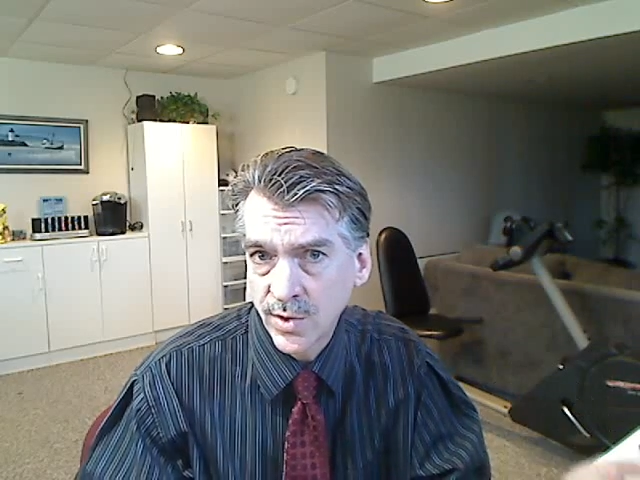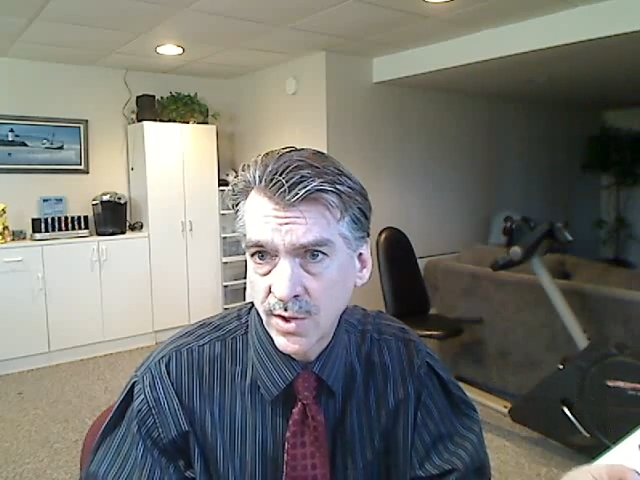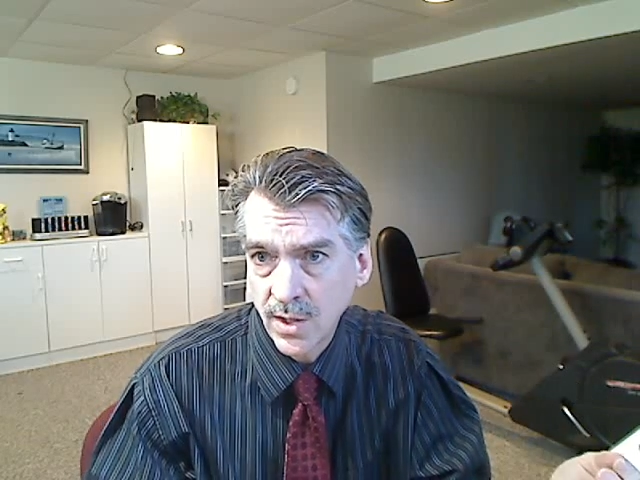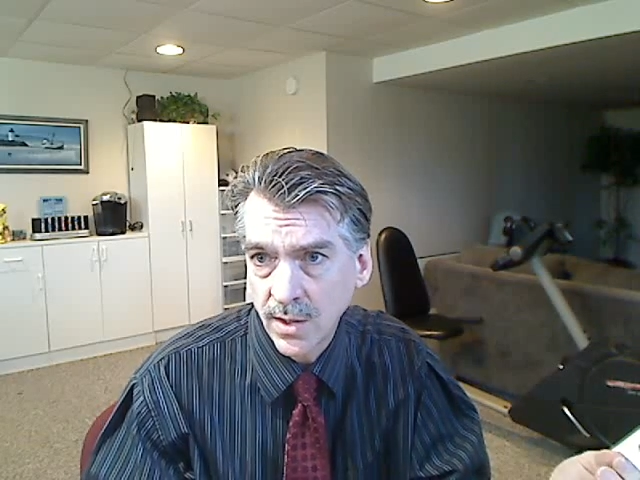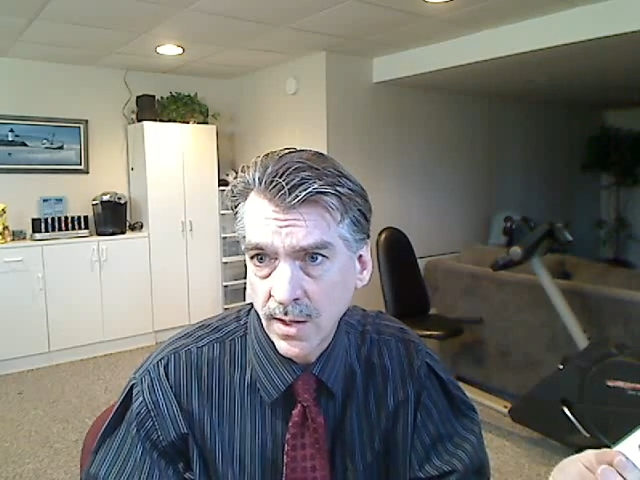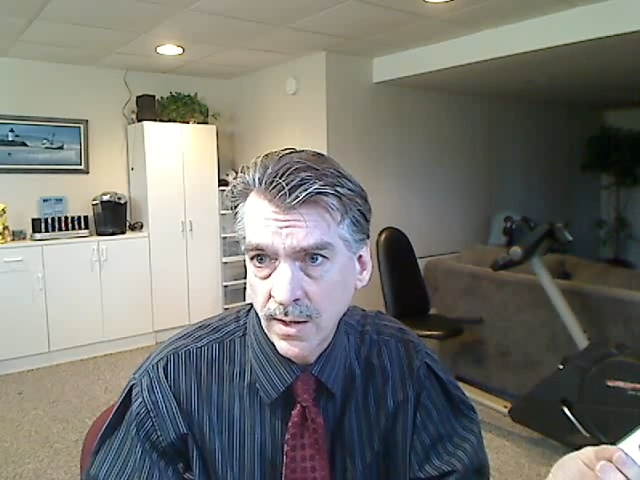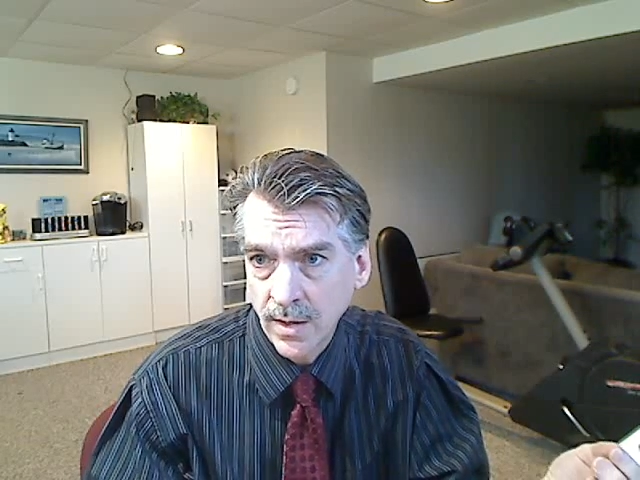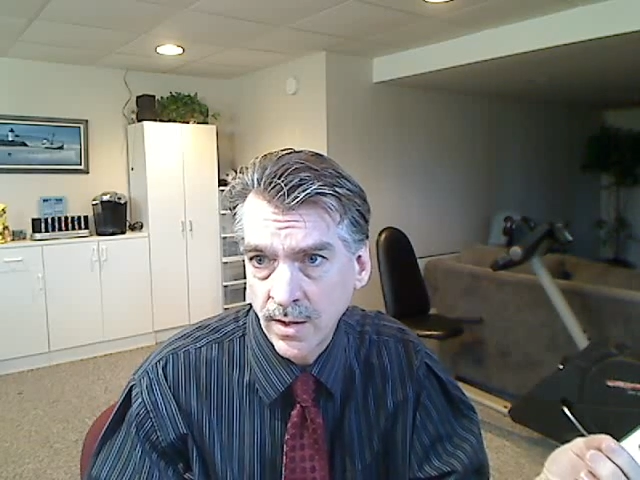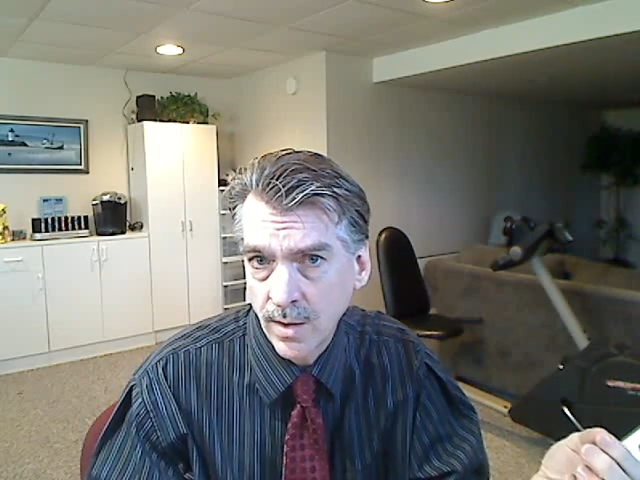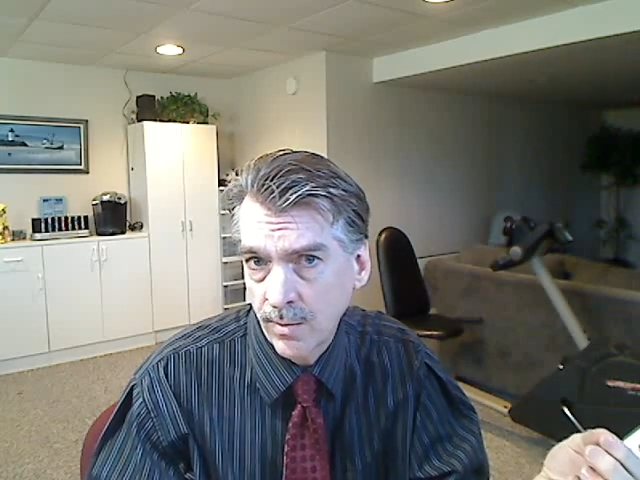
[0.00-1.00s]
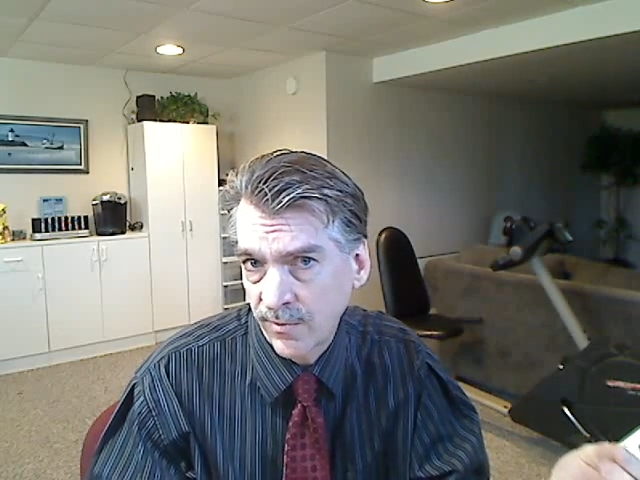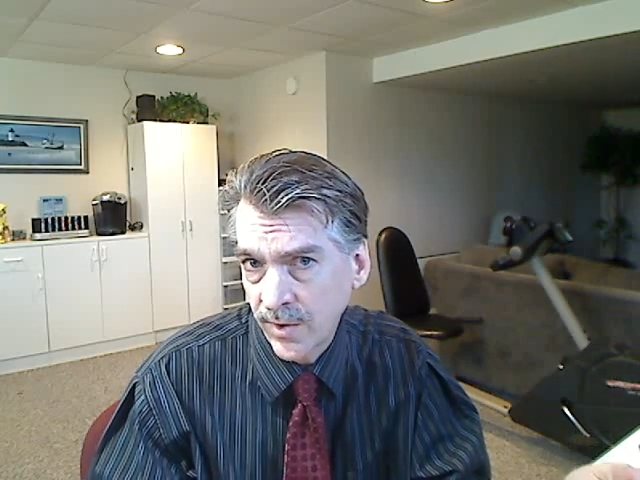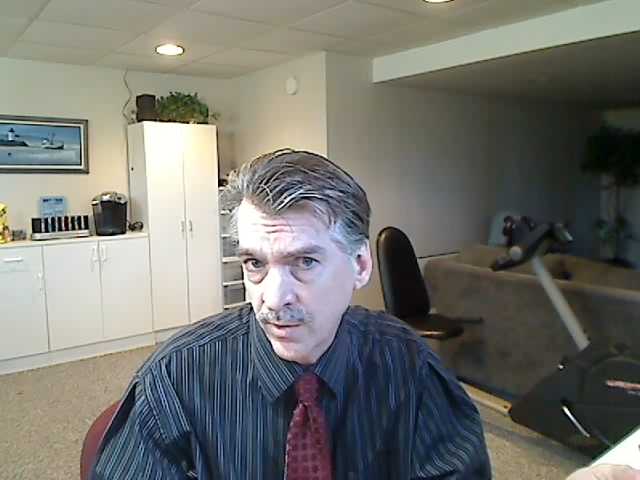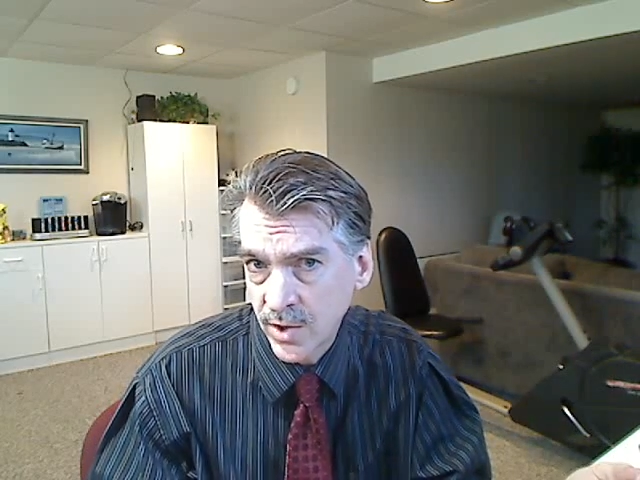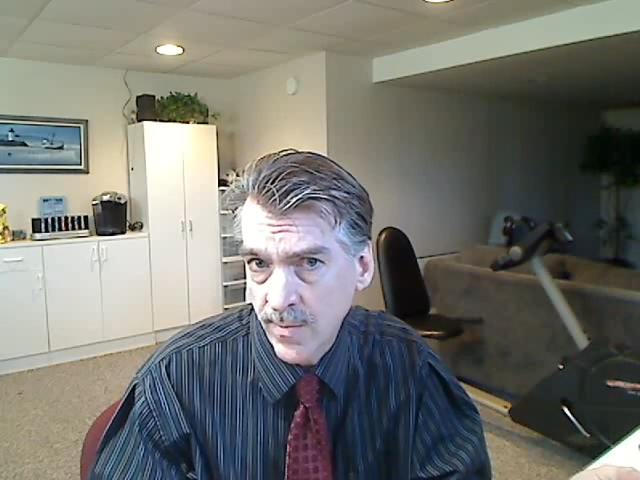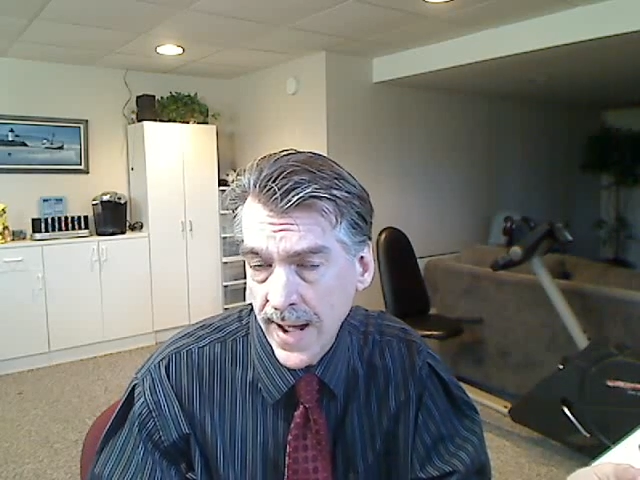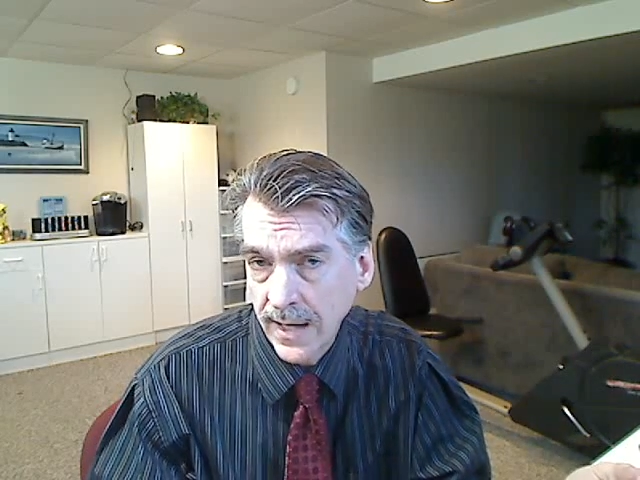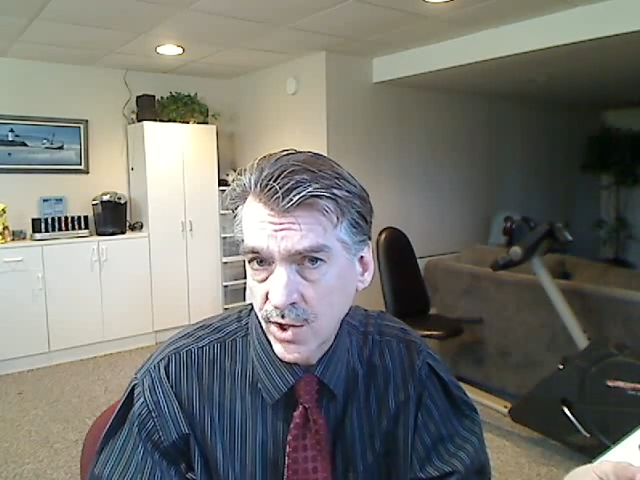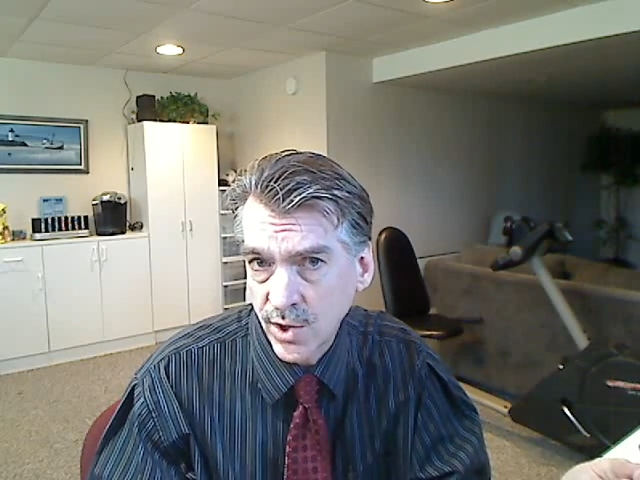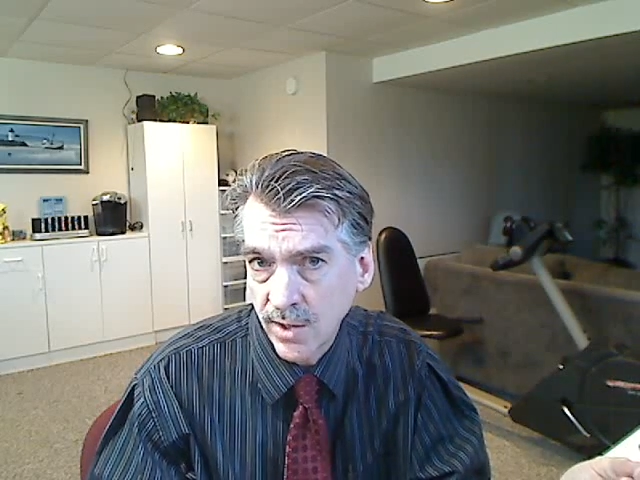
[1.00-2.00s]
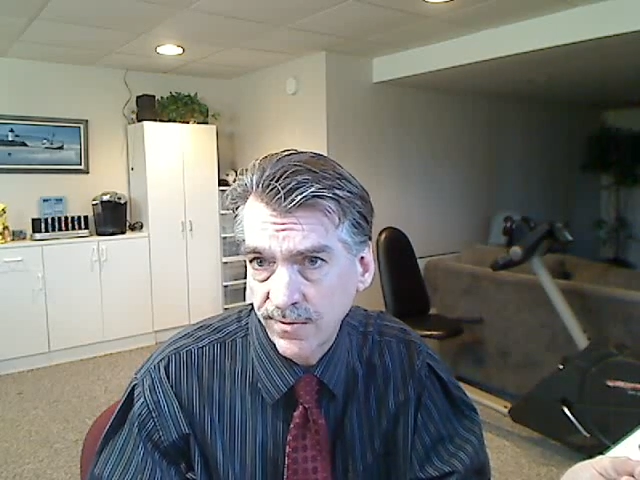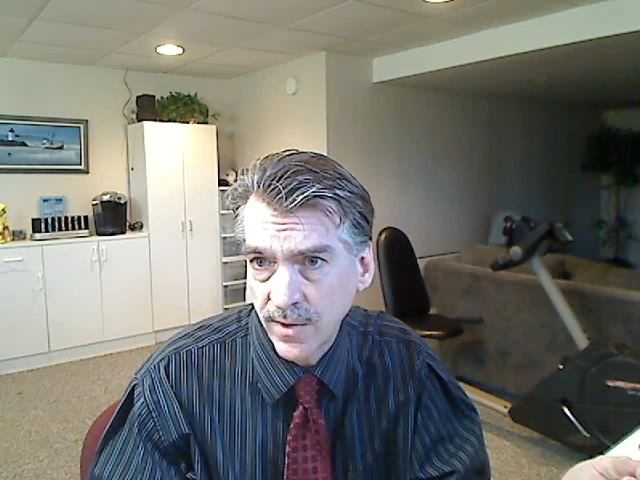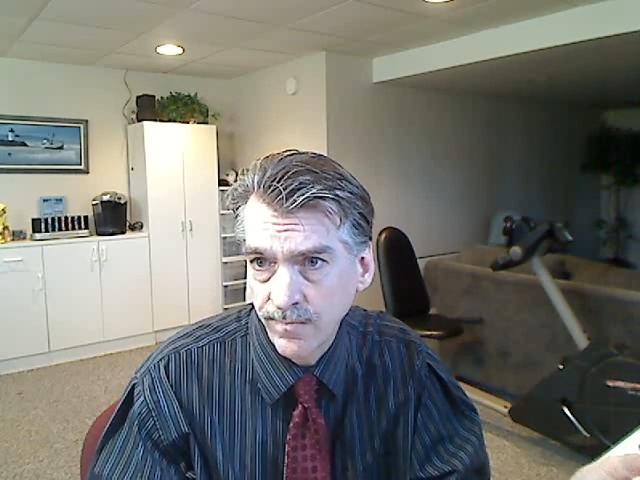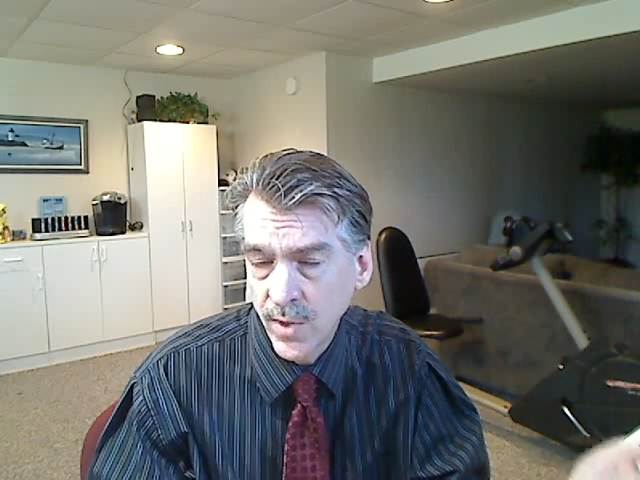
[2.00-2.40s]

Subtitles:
see a fairly dramatic shift,